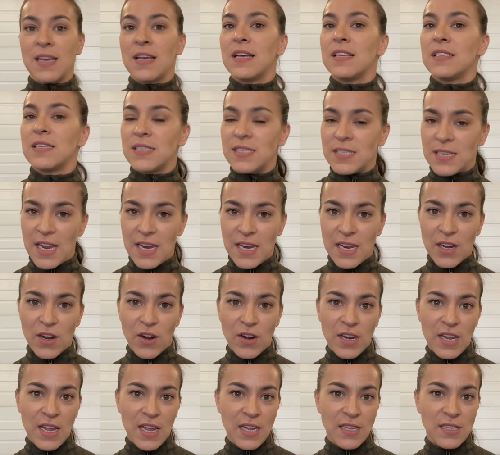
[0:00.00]
stating our
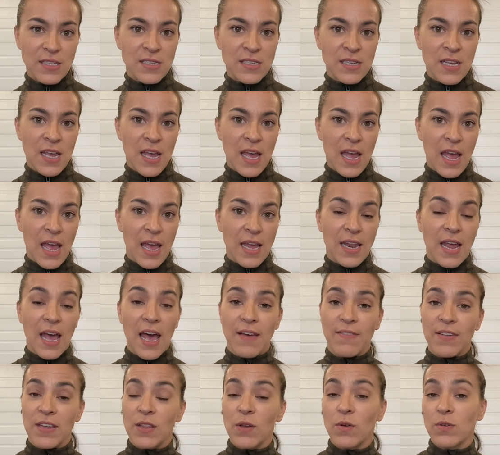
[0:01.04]
needs and
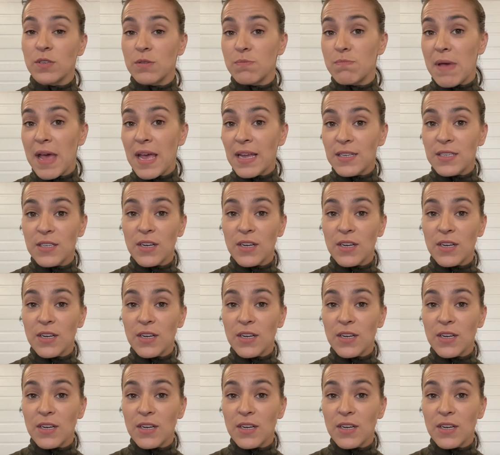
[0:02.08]
having those met,